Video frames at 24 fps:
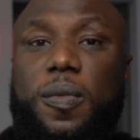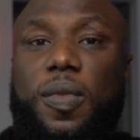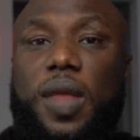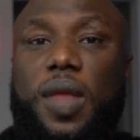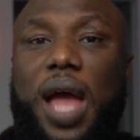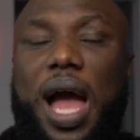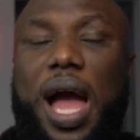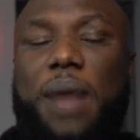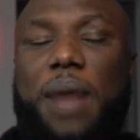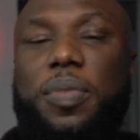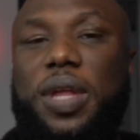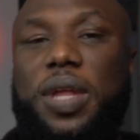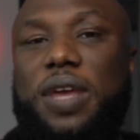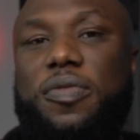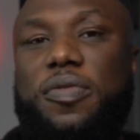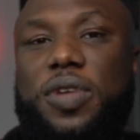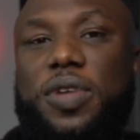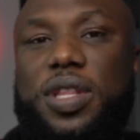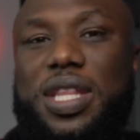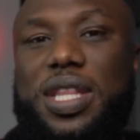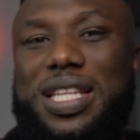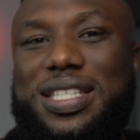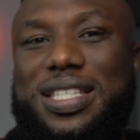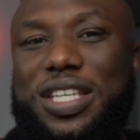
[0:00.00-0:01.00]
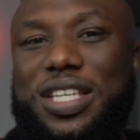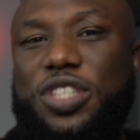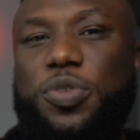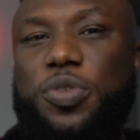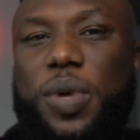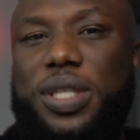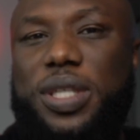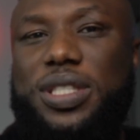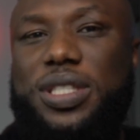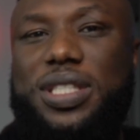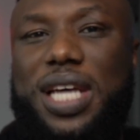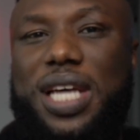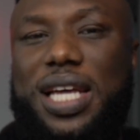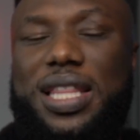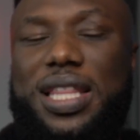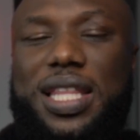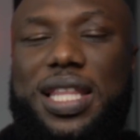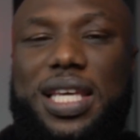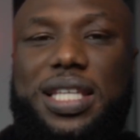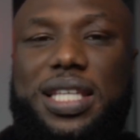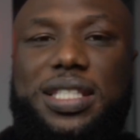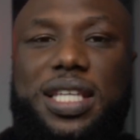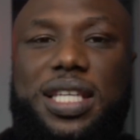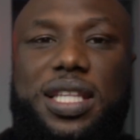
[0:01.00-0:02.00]
I believe when situations like
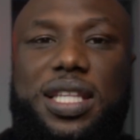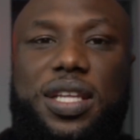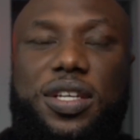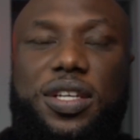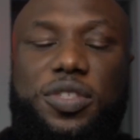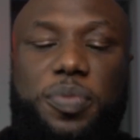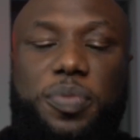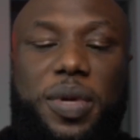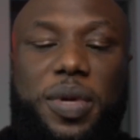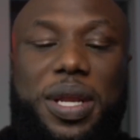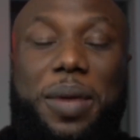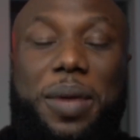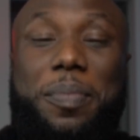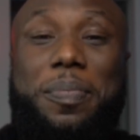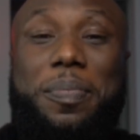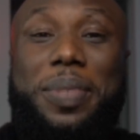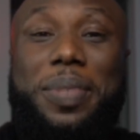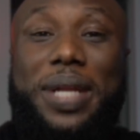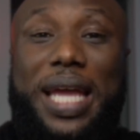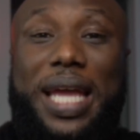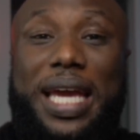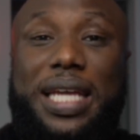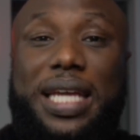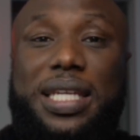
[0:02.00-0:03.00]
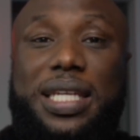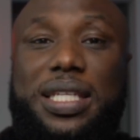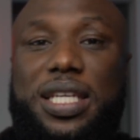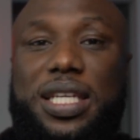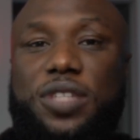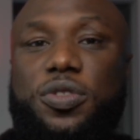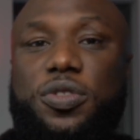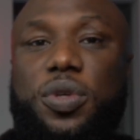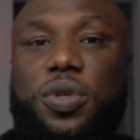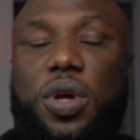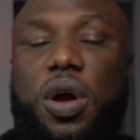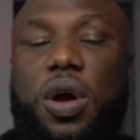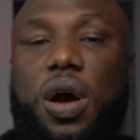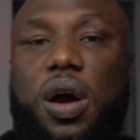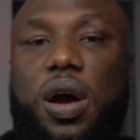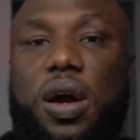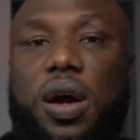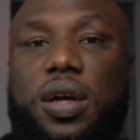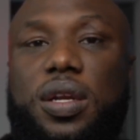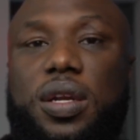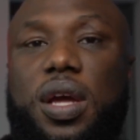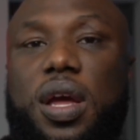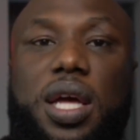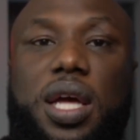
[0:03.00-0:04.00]
this and there's been a blatant
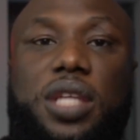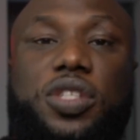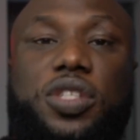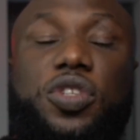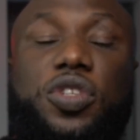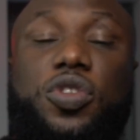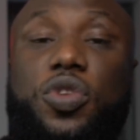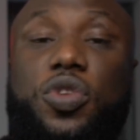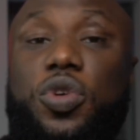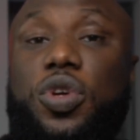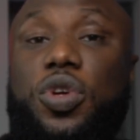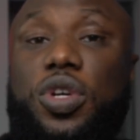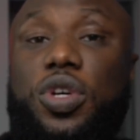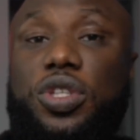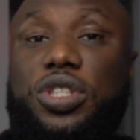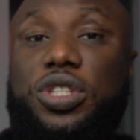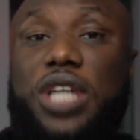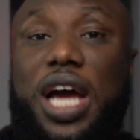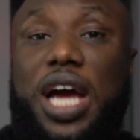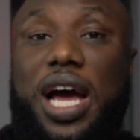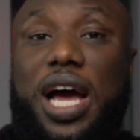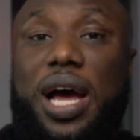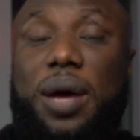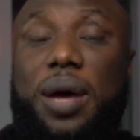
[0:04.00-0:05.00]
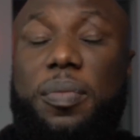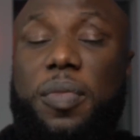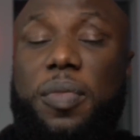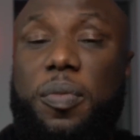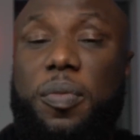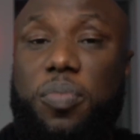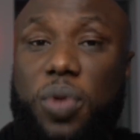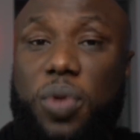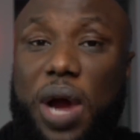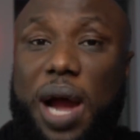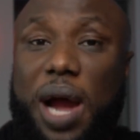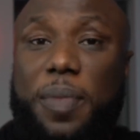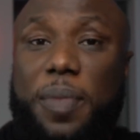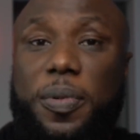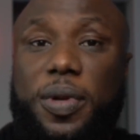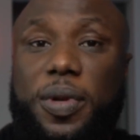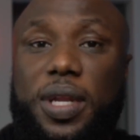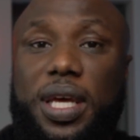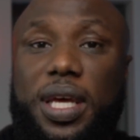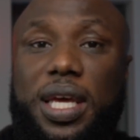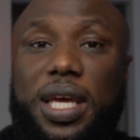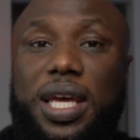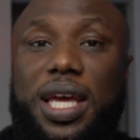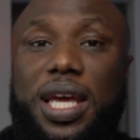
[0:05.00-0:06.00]
disregard to do your job
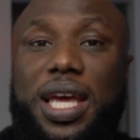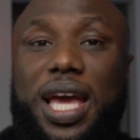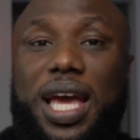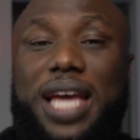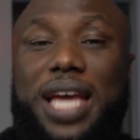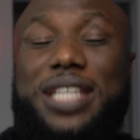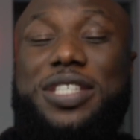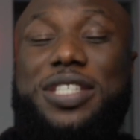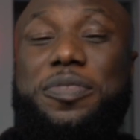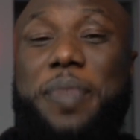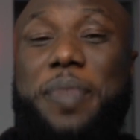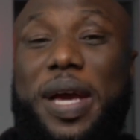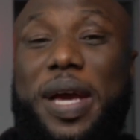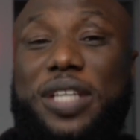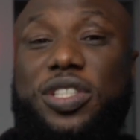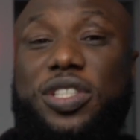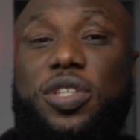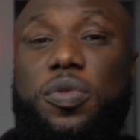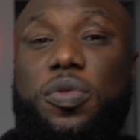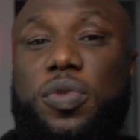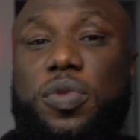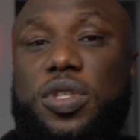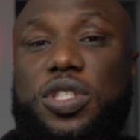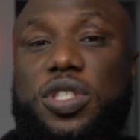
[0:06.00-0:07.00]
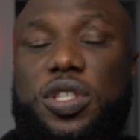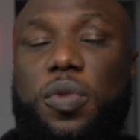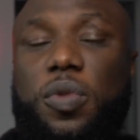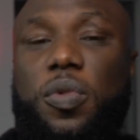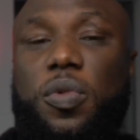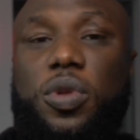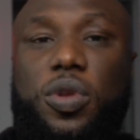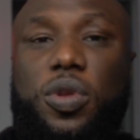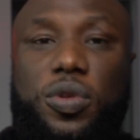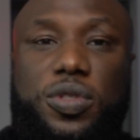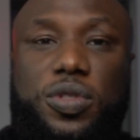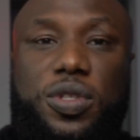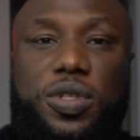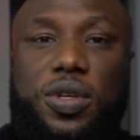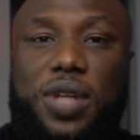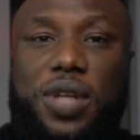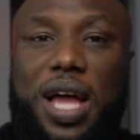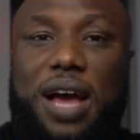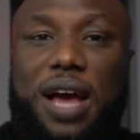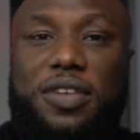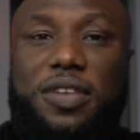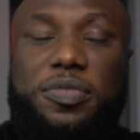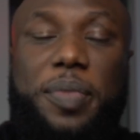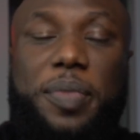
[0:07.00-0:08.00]
properly, especially when someone loses their
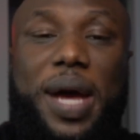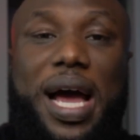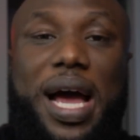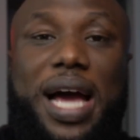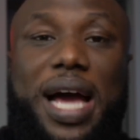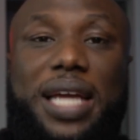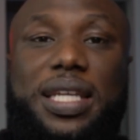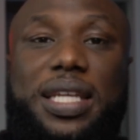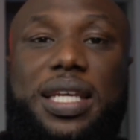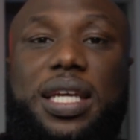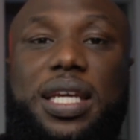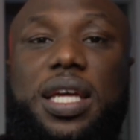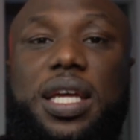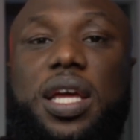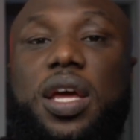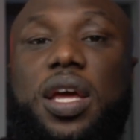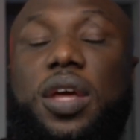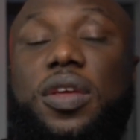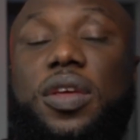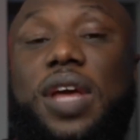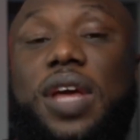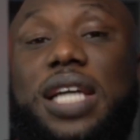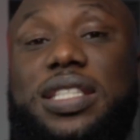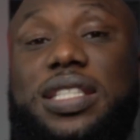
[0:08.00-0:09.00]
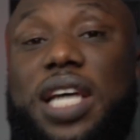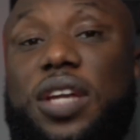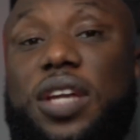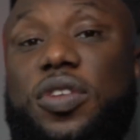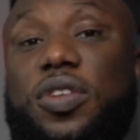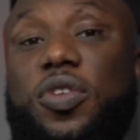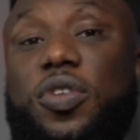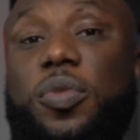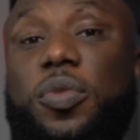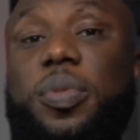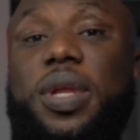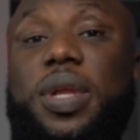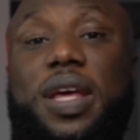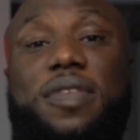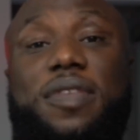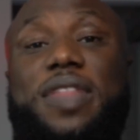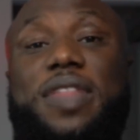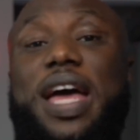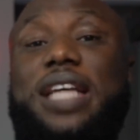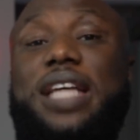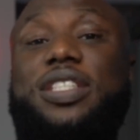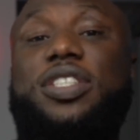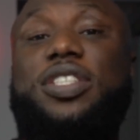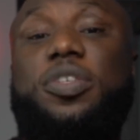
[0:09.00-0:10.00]
lives behind it, you guys, I do believe
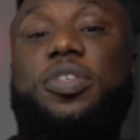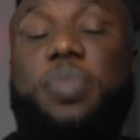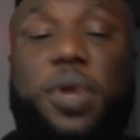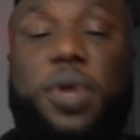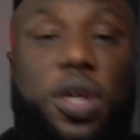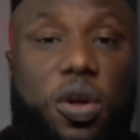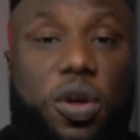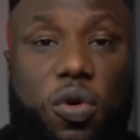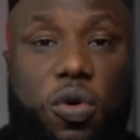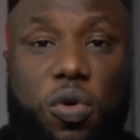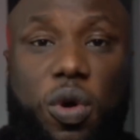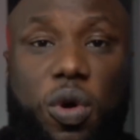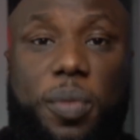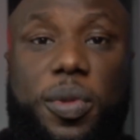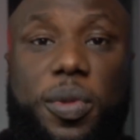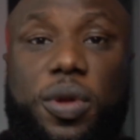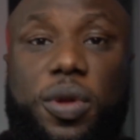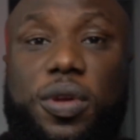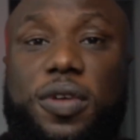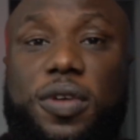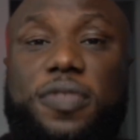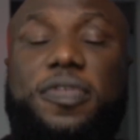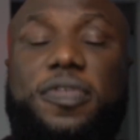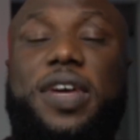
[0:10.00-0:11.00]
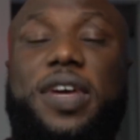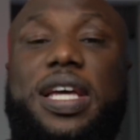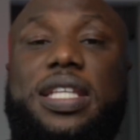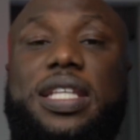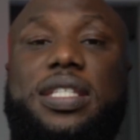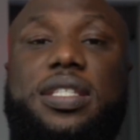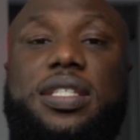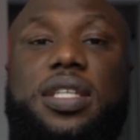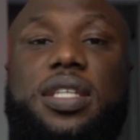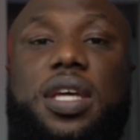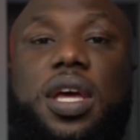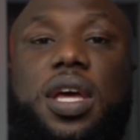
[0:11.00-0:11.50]
that should be a criminal offense.